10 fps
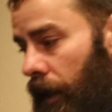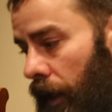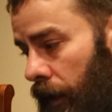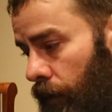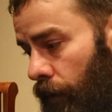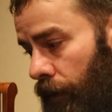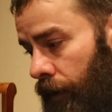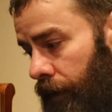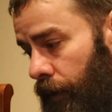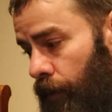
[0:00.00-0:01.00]
I
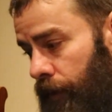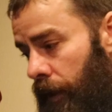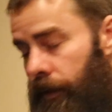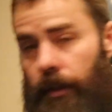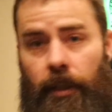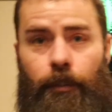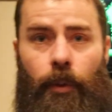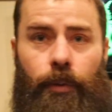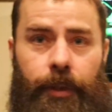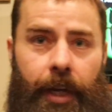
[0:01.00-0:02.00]
ordered a new set of trekking
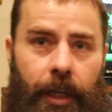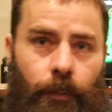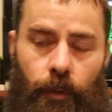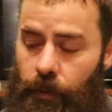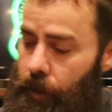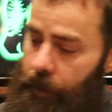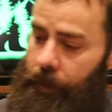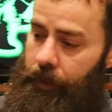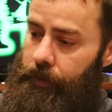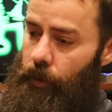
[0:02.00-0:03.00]
poles and had them
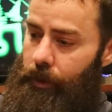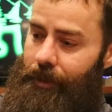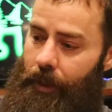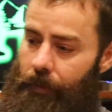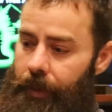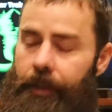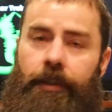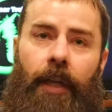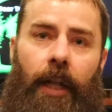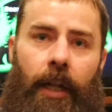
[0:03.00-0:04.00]
overnighted, so I sent these